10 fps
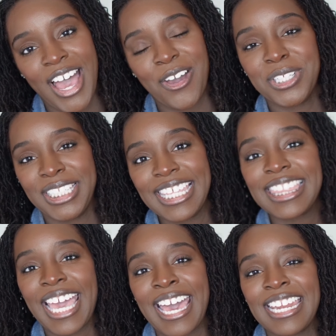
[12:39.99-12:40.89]
I will link
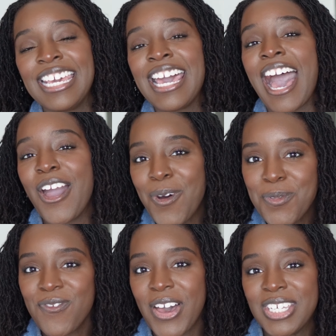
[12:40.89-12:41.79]
that. I hope you found